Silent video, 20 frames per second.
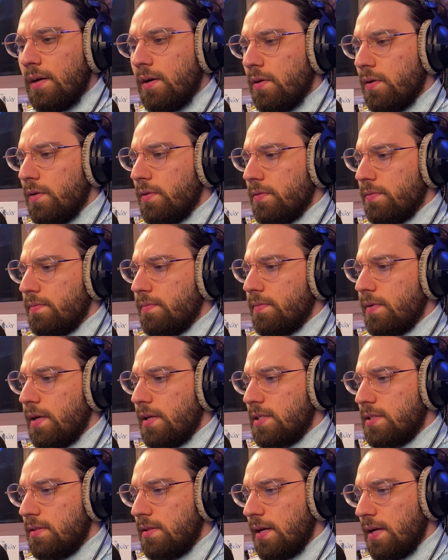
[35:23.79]
or
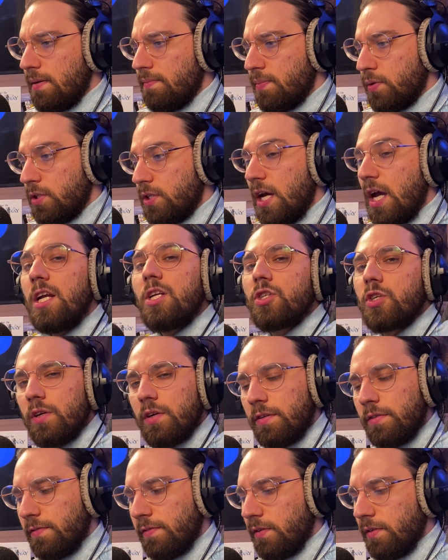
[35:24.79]
as the potential of